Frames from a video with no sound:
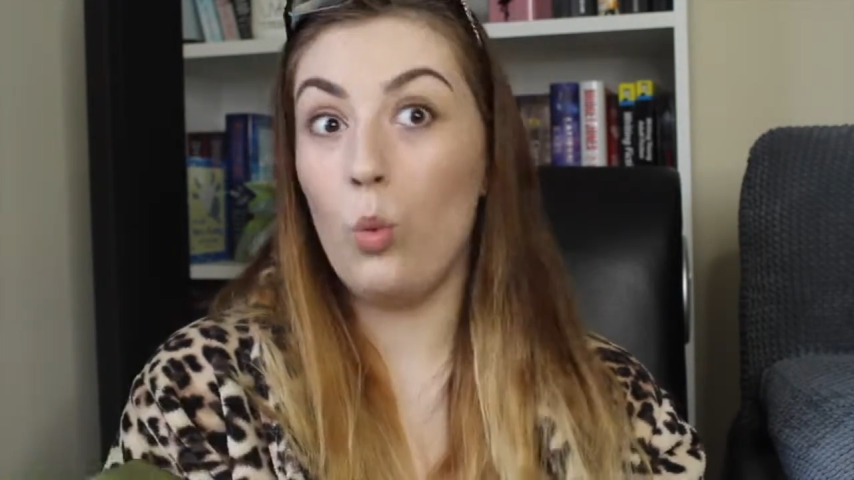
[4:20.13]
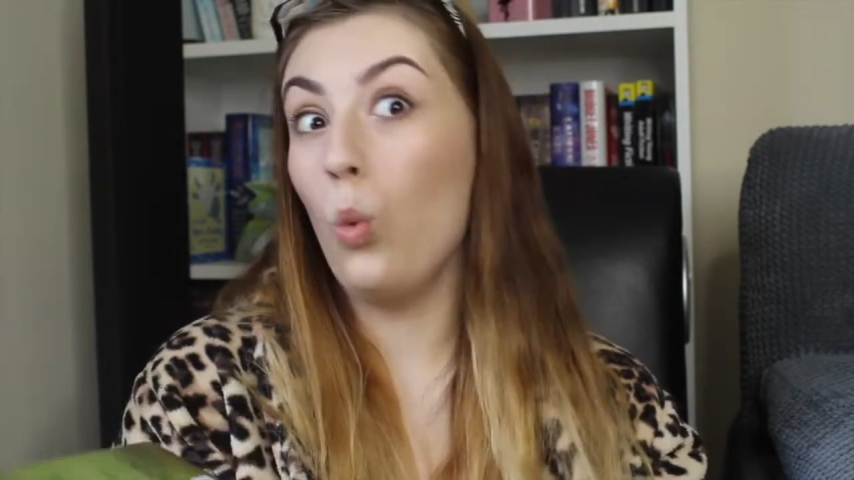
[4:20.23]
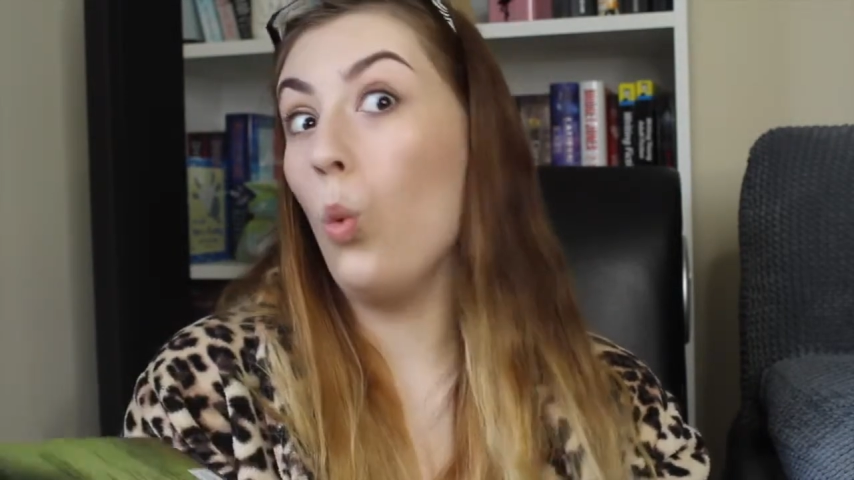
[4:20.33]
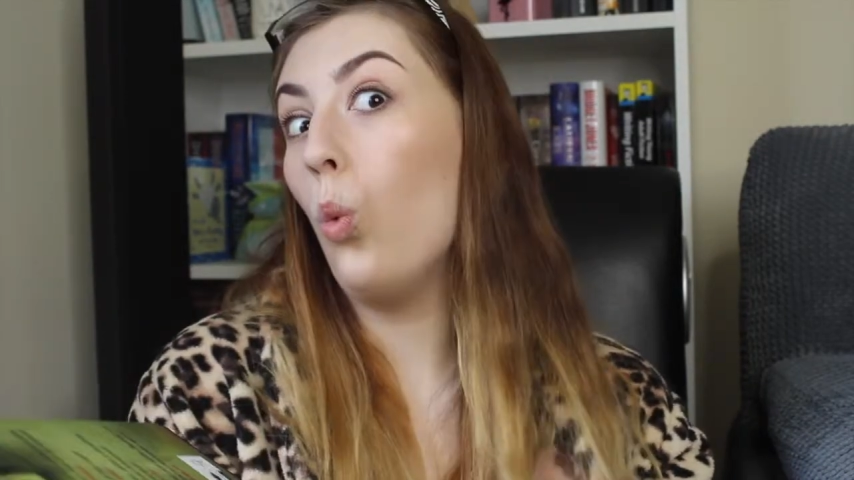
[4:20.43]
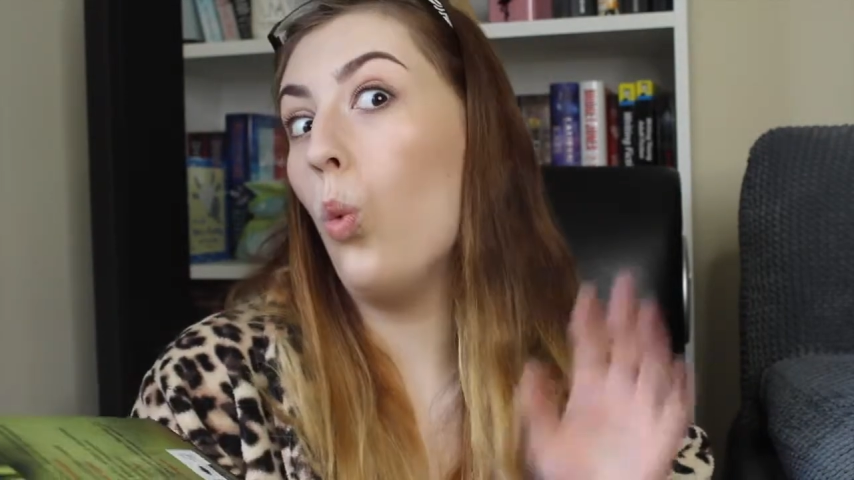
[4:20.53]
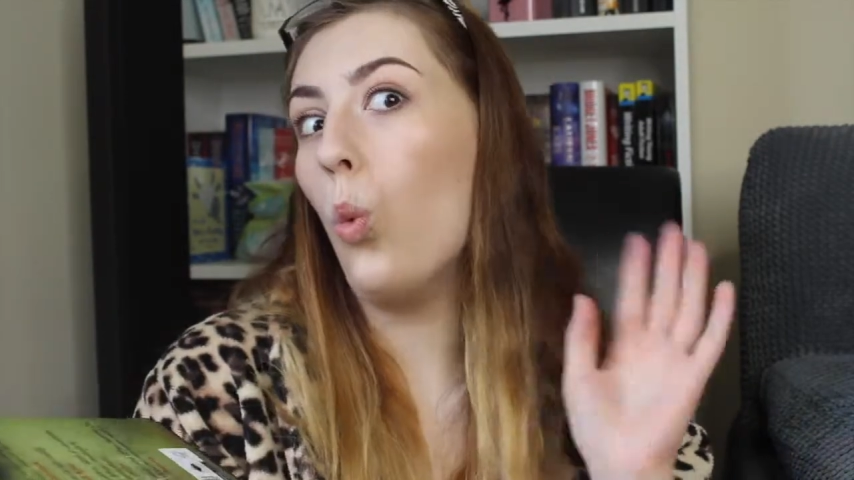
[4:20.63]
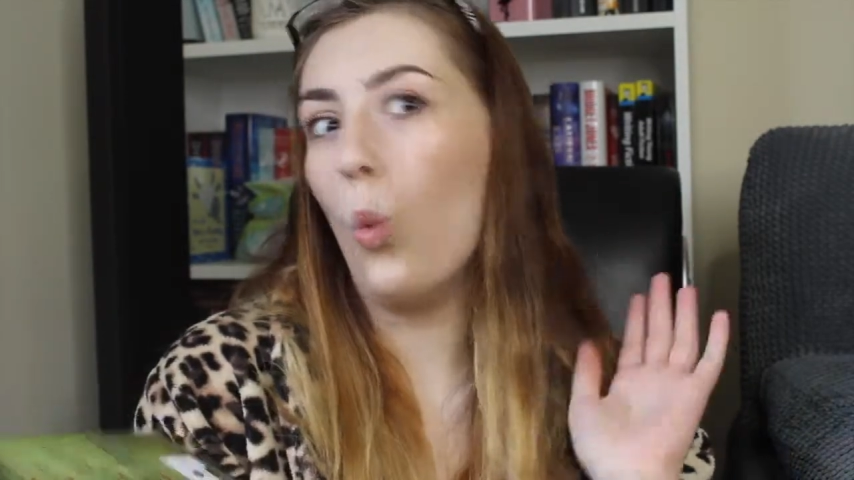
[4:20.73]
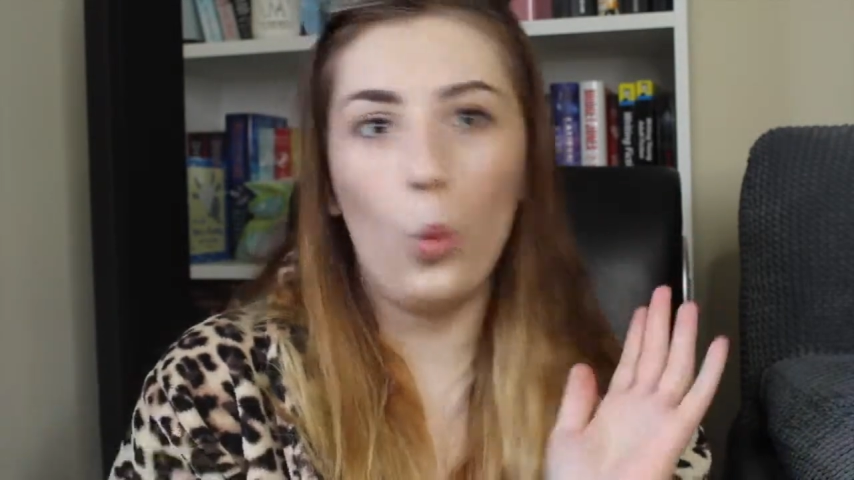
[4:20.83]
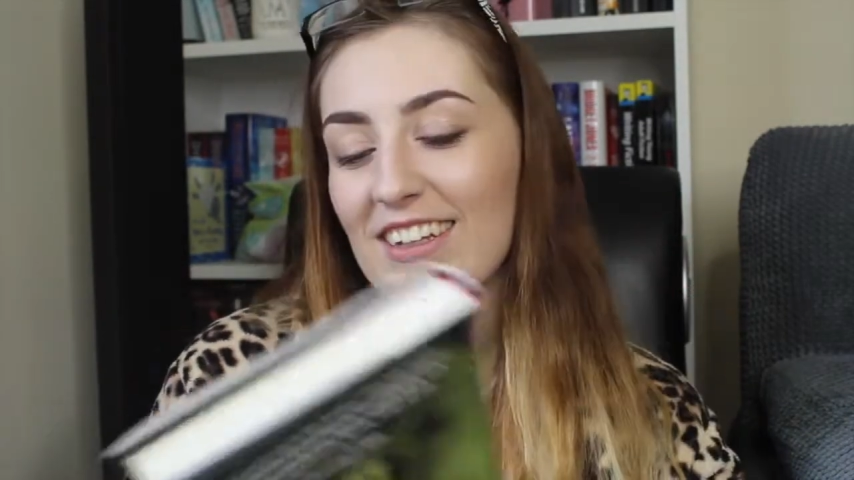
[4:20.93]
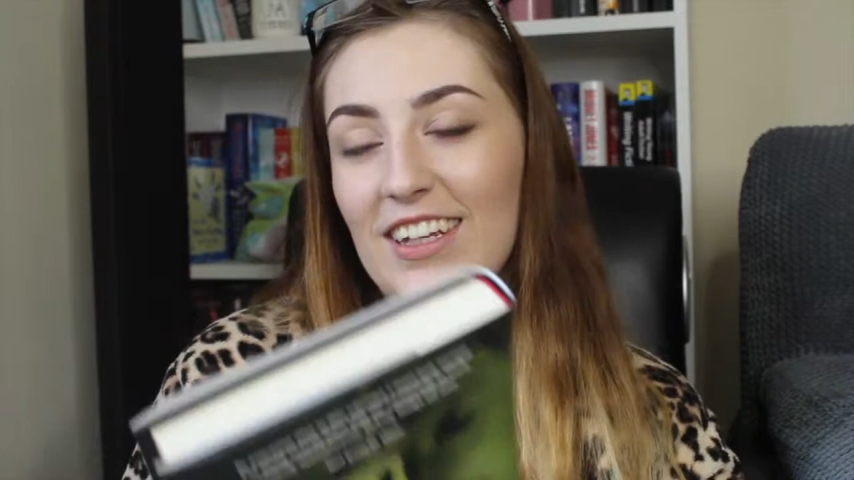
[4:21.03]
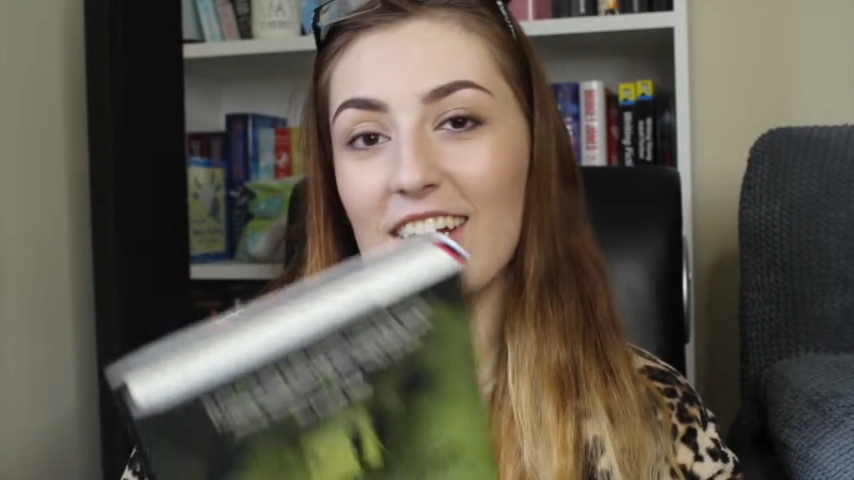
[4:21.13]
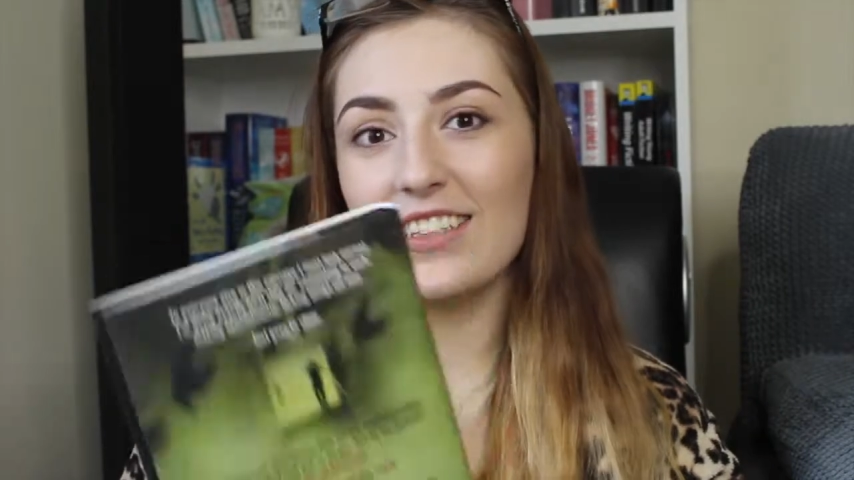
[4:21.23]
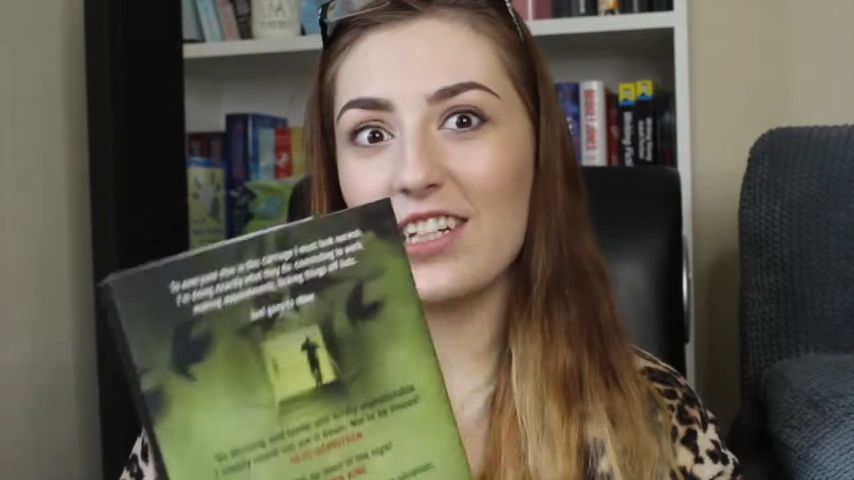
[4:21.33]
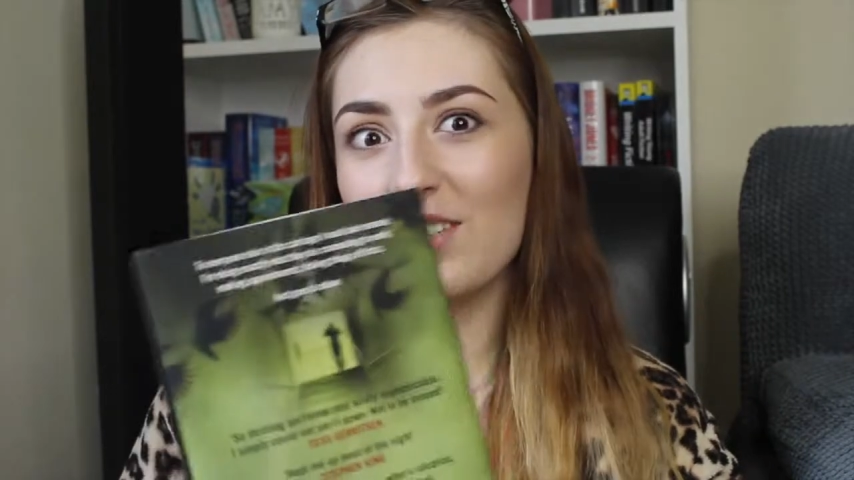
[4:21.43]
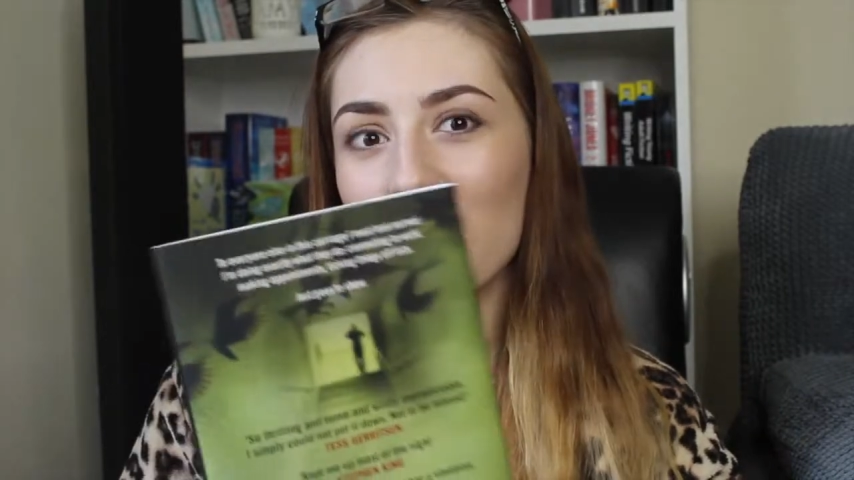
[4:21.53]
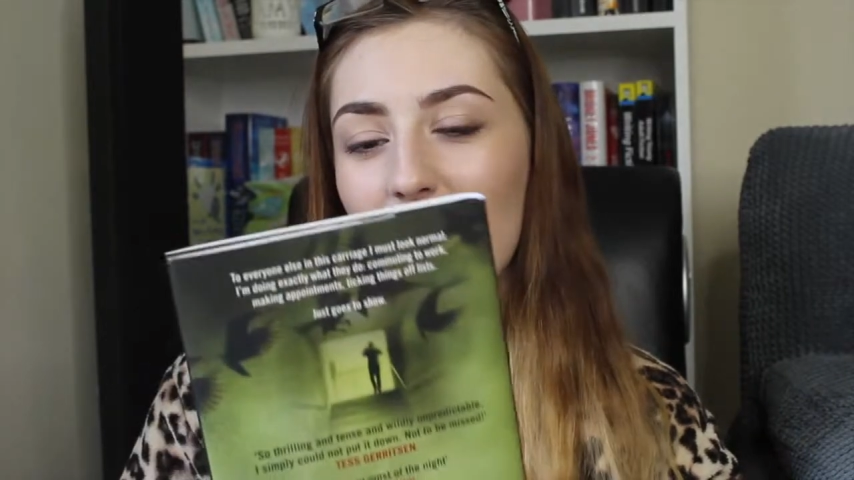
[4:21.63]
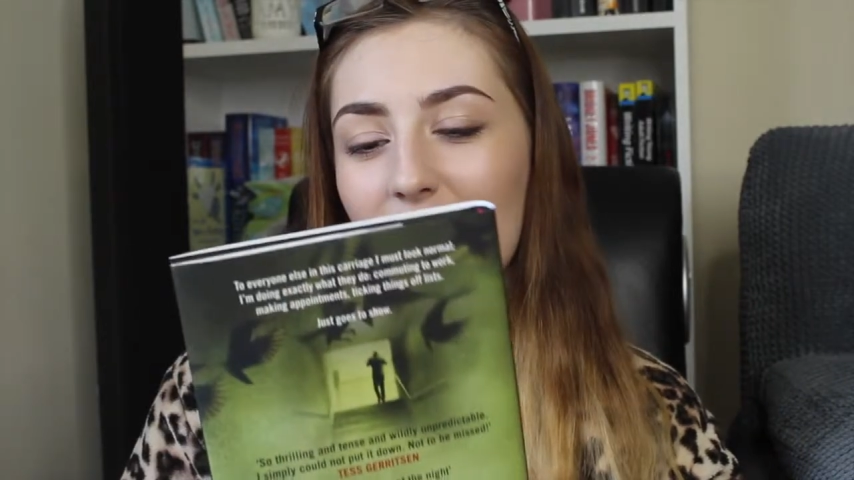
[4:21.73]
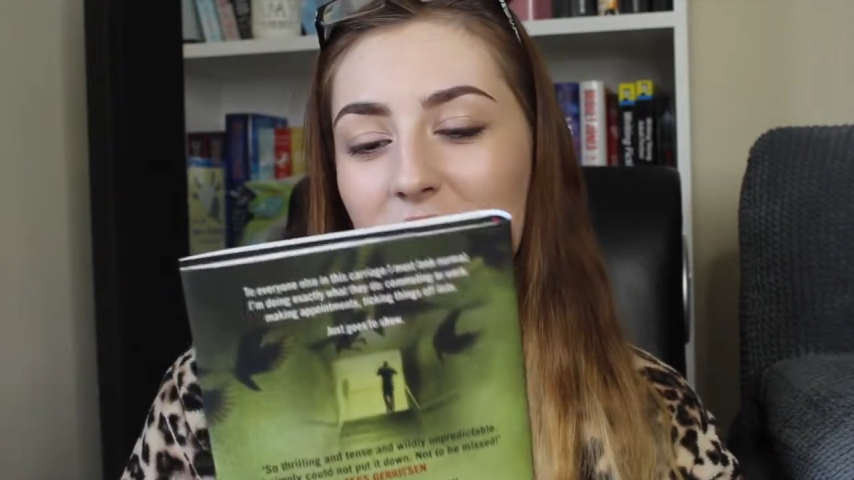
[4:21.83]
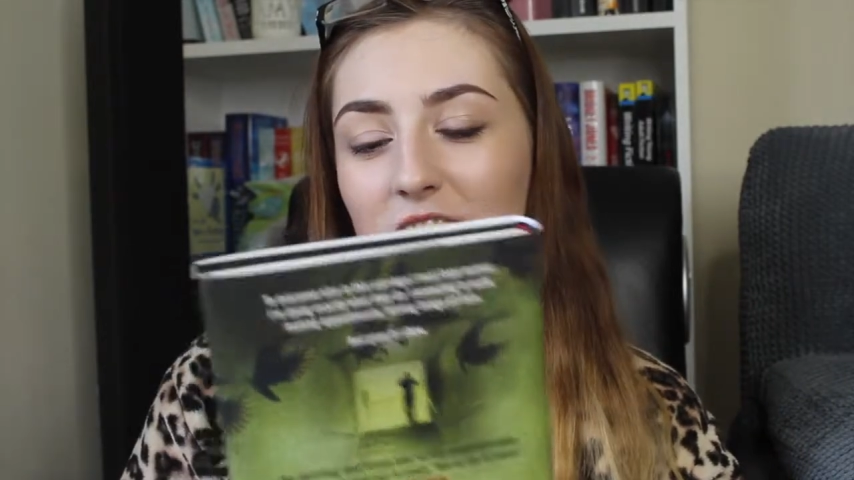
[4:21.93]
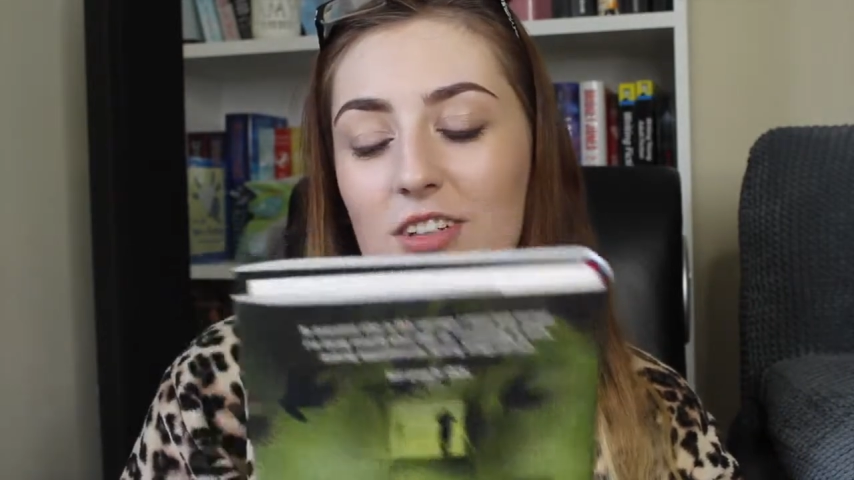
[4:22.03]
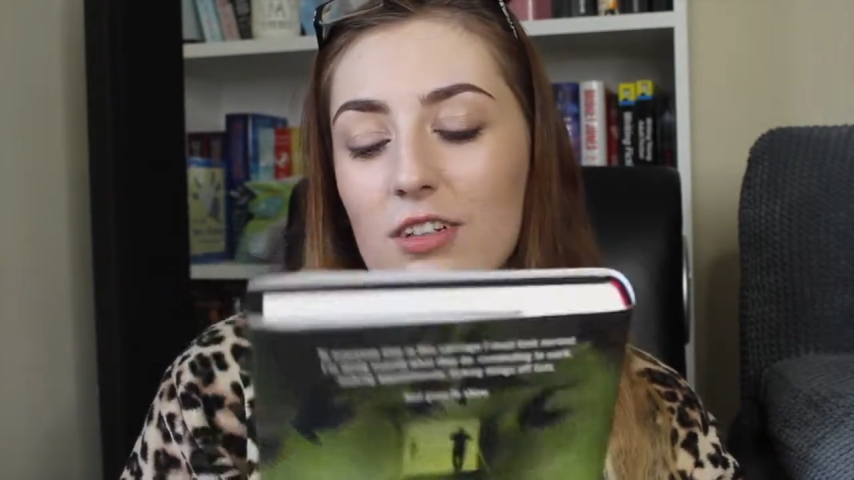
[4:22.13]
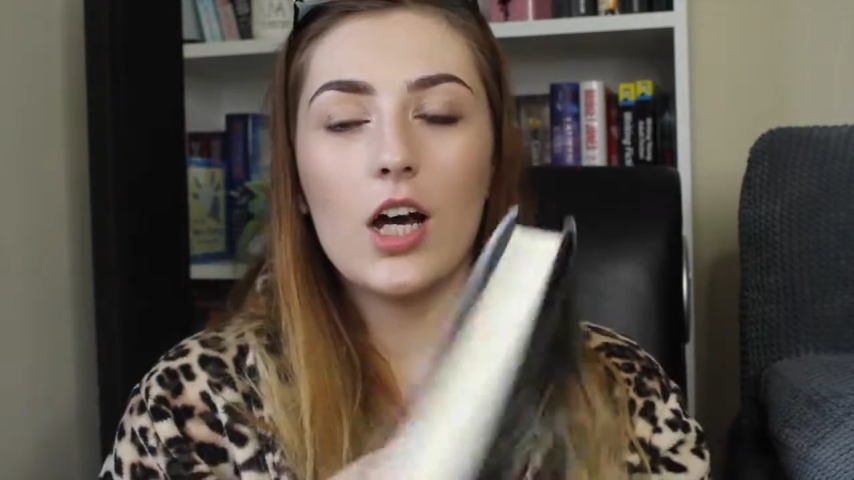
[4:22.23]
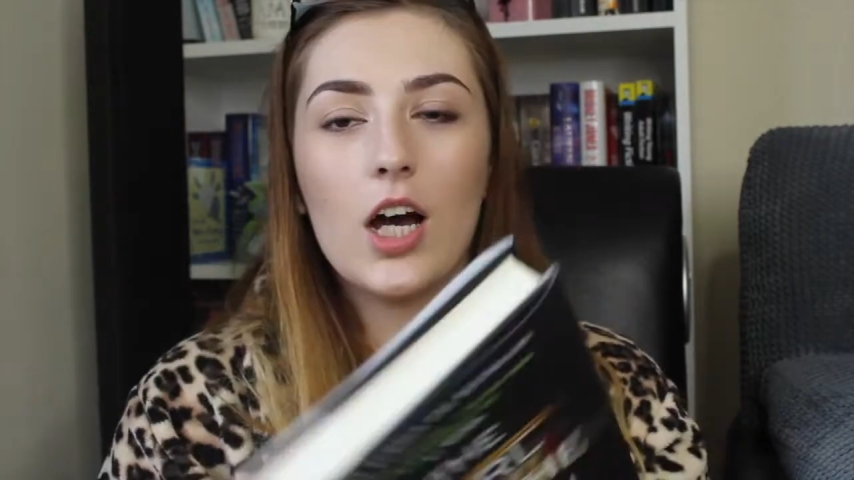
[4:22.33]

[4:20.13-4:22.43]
Ooh, the anticipation.